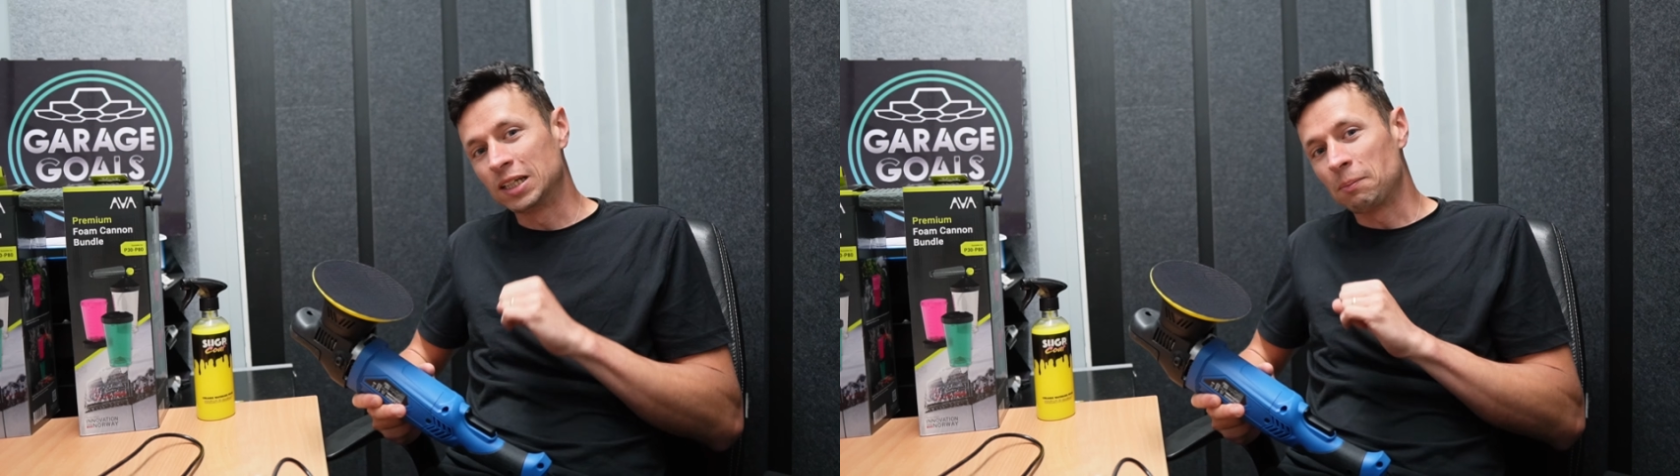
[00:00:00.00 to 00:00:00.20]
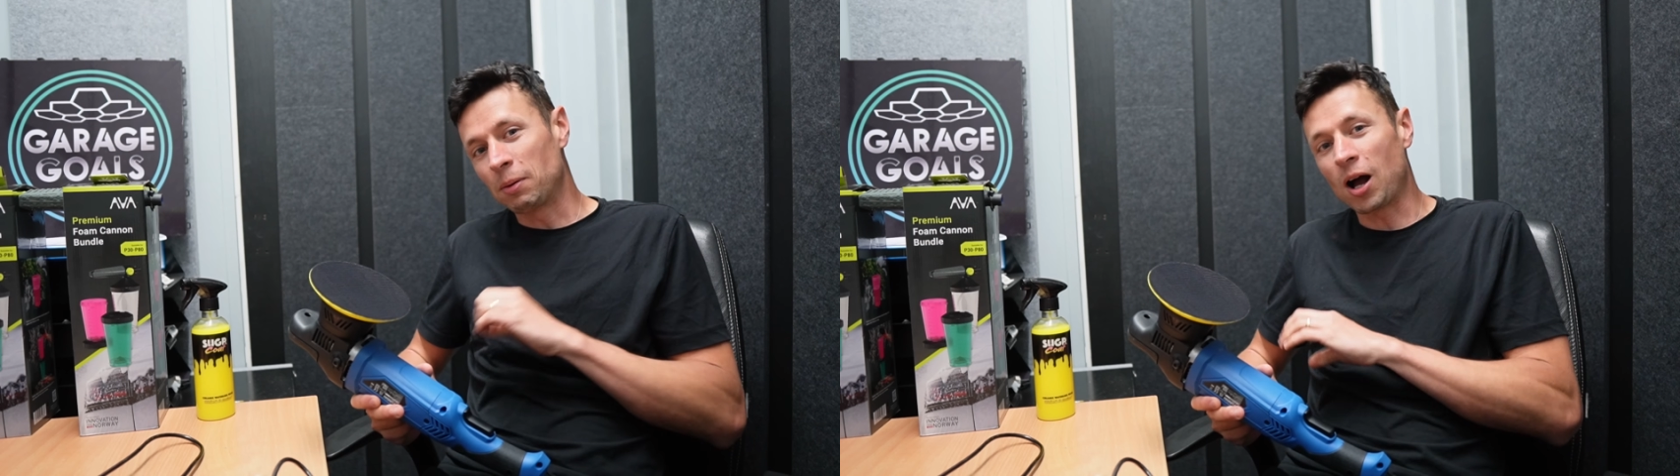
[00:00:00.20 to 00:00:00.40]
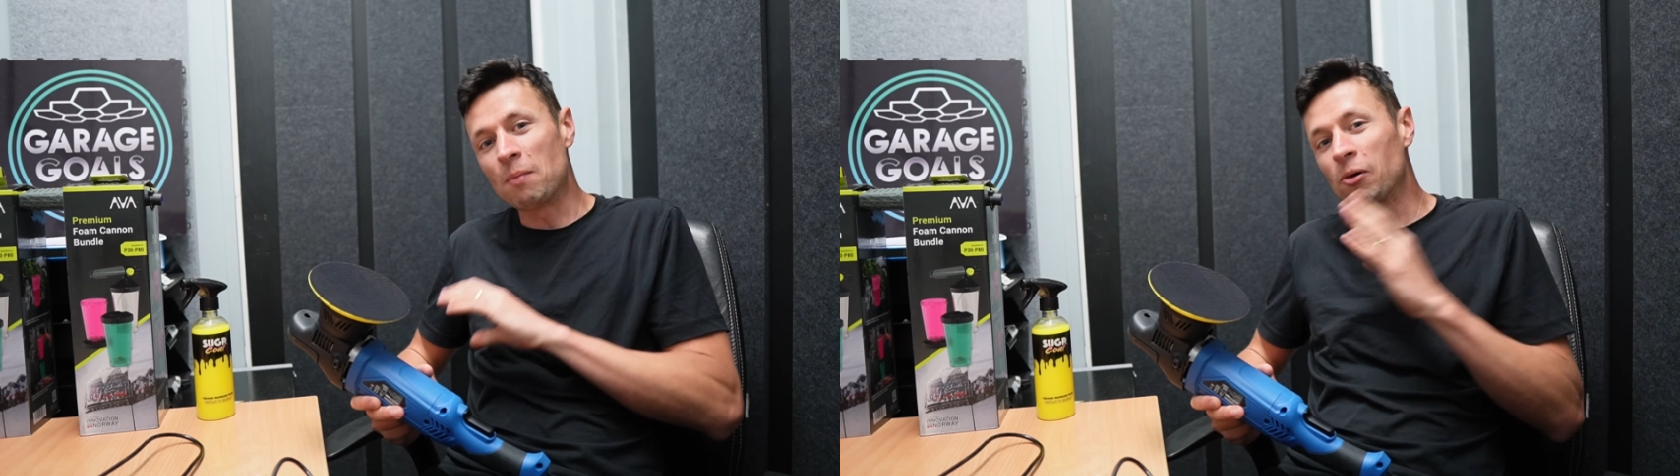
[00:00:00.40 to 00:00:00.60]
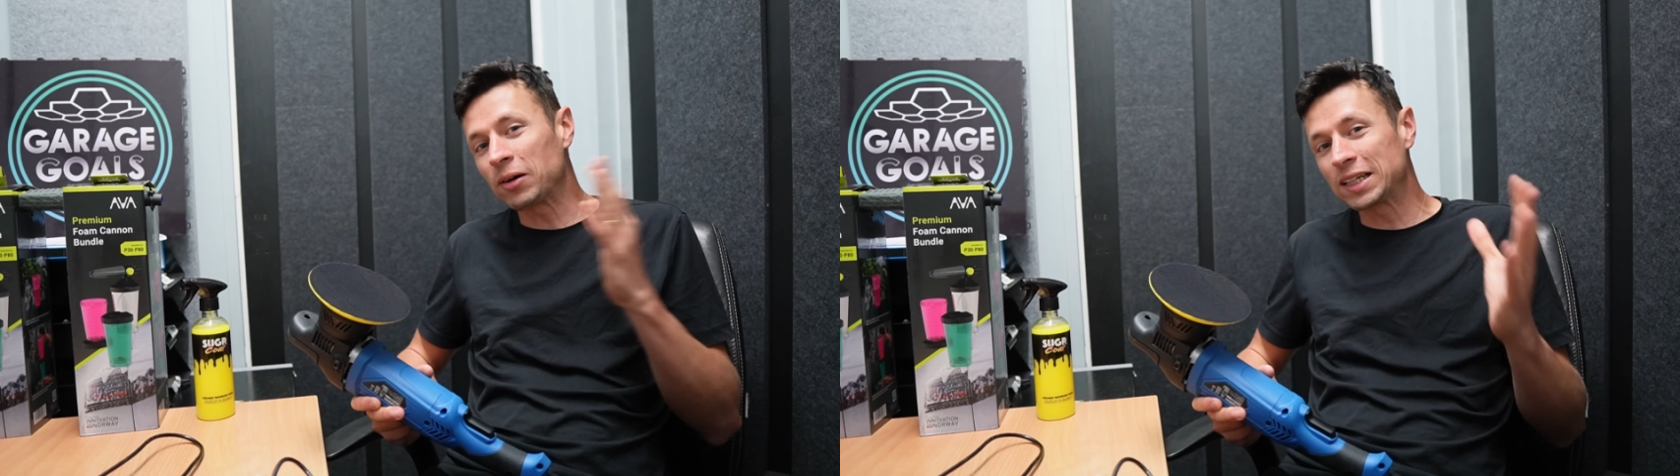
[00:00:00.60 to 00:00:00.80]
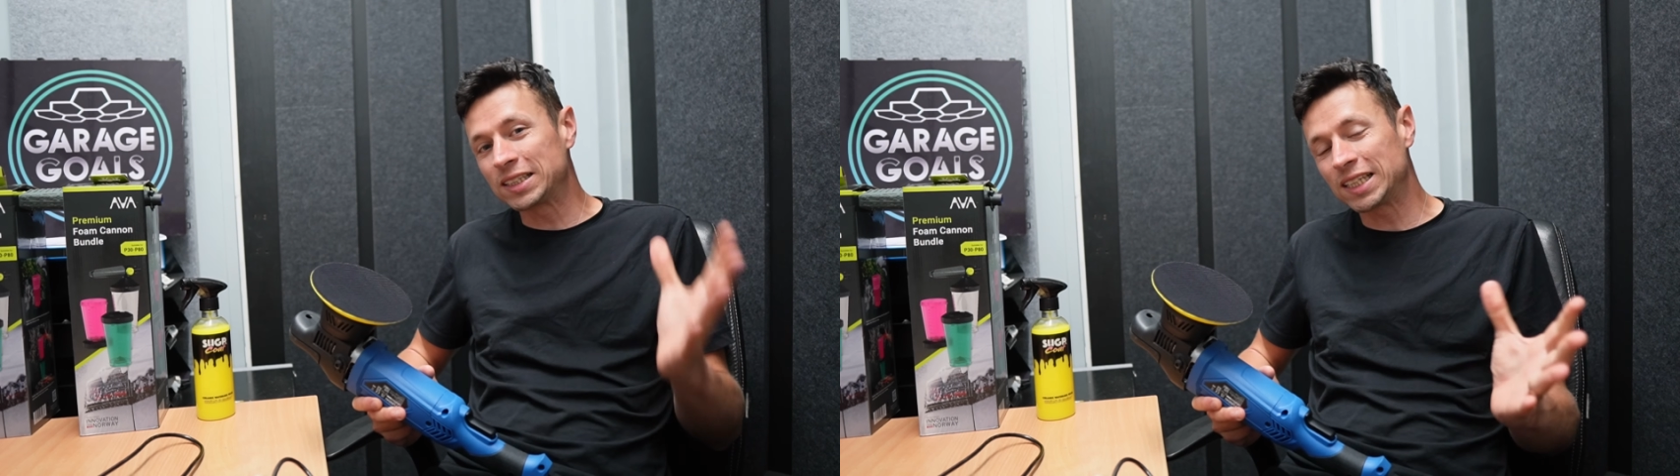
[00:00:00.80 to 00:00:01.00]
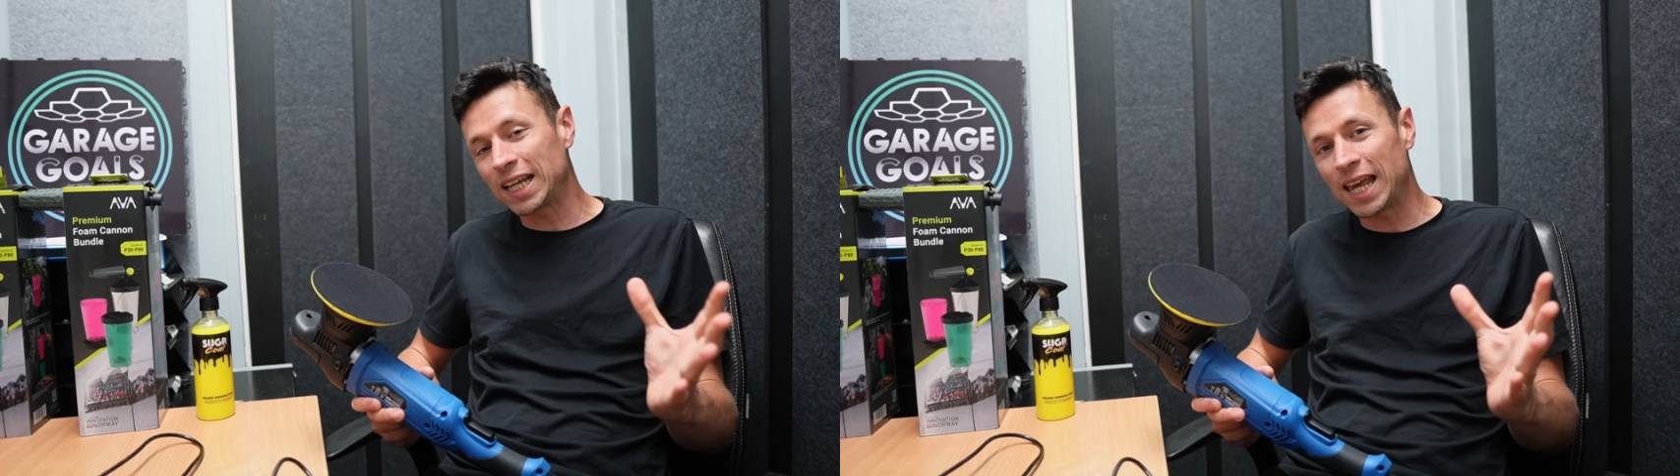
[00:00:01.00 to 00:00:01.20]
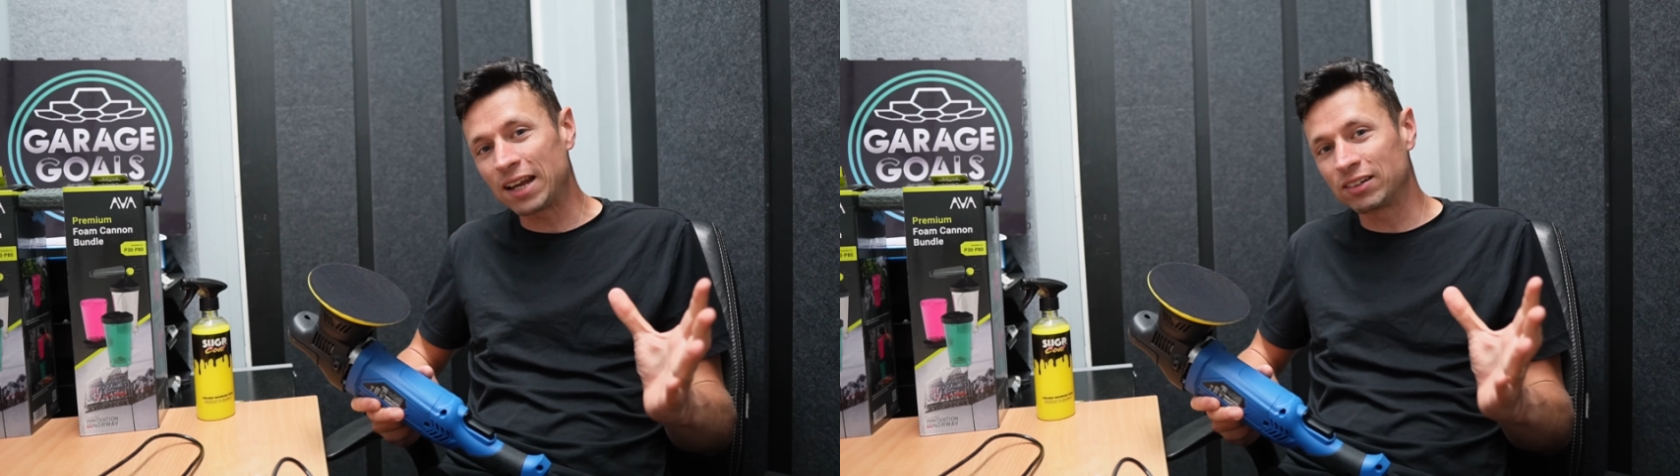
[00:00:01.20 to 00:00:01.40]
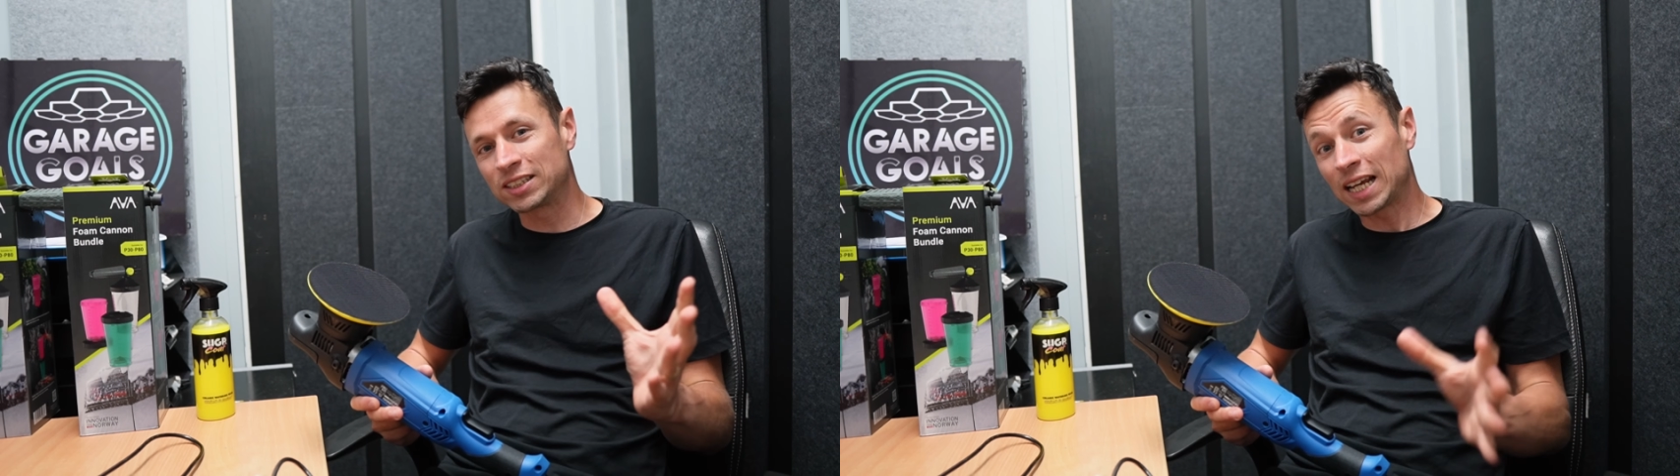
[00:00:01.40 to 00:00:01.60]
But I'm not going to sit
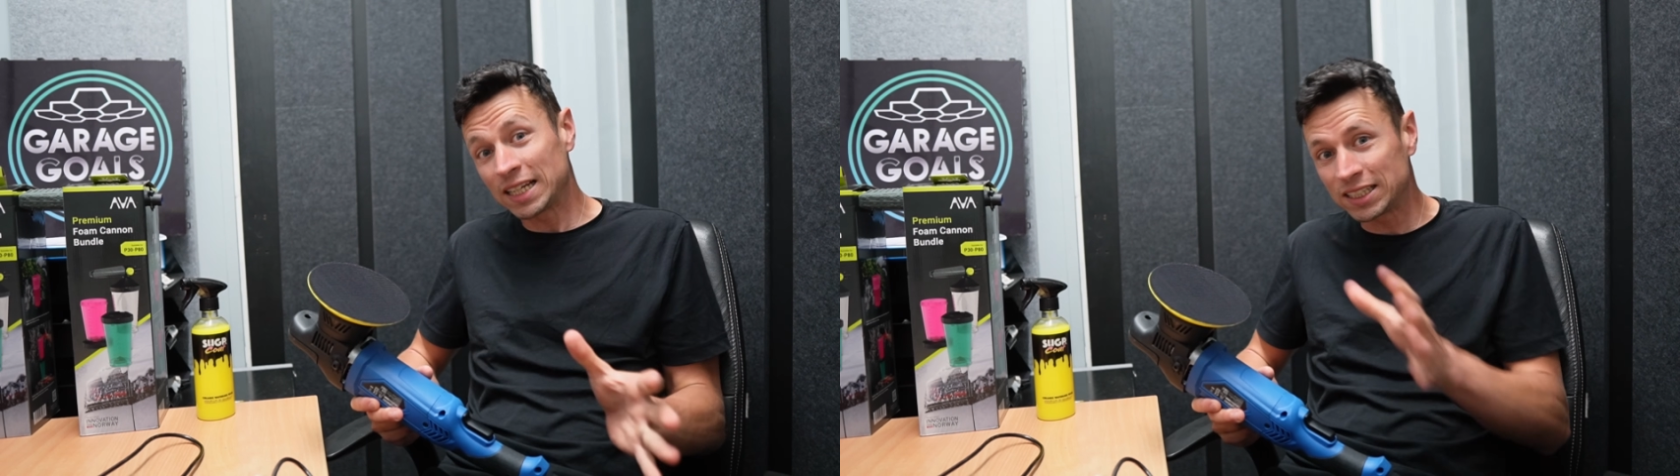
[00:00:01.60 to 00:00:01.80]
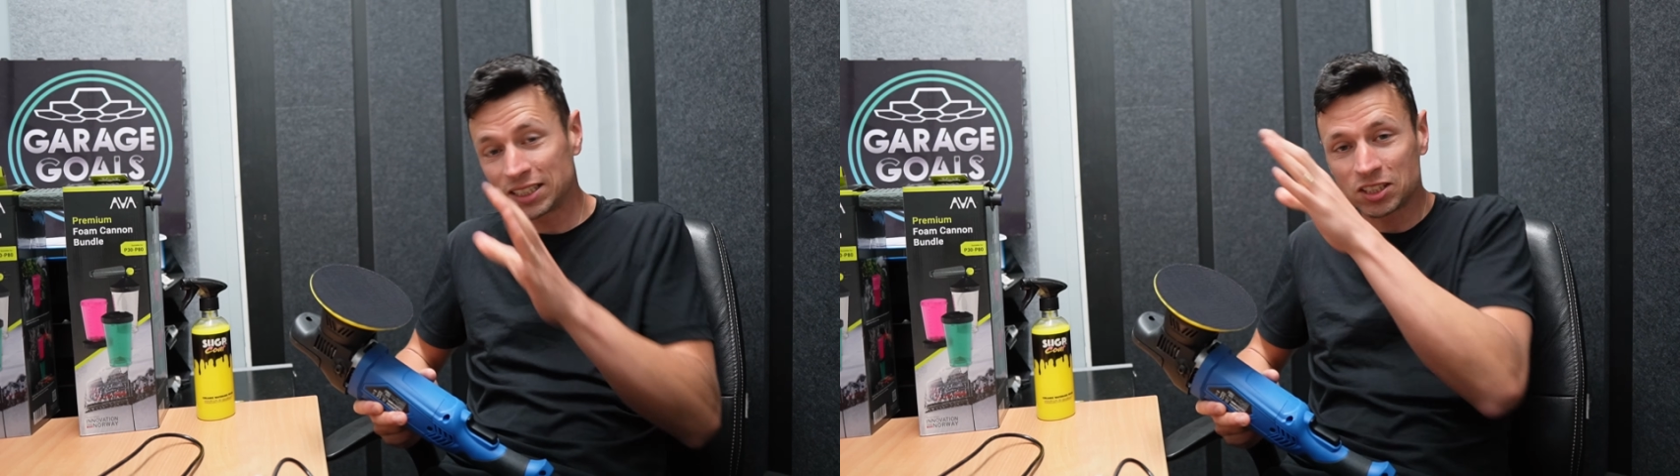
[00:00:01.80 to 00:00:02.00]
here and say this